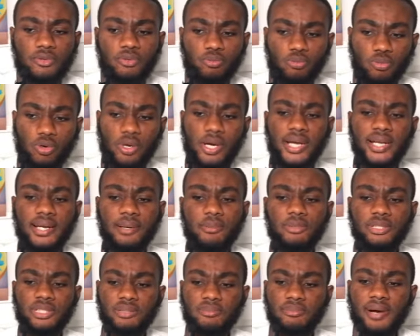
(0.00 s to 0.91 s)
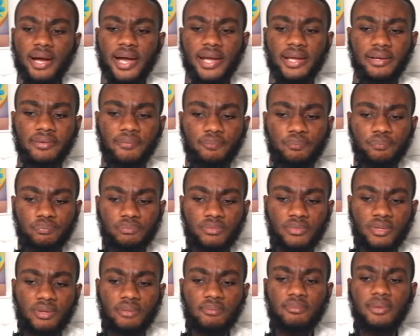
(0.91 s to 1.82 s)
Mo ena mo Dubai.
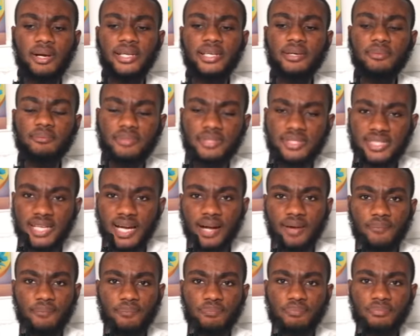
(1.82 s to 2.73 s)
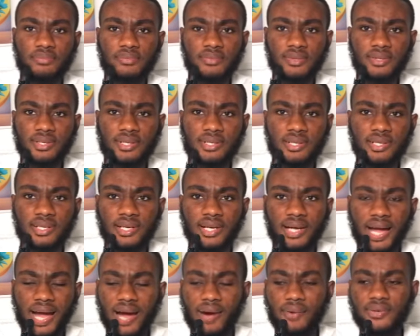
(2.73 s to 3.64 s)
But yembisa,
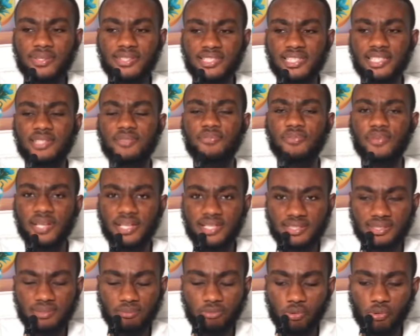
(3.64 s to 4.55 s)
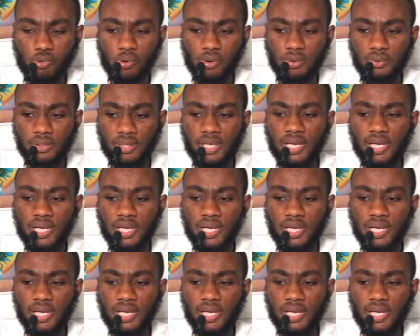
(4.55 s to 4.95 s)
how is it flexible?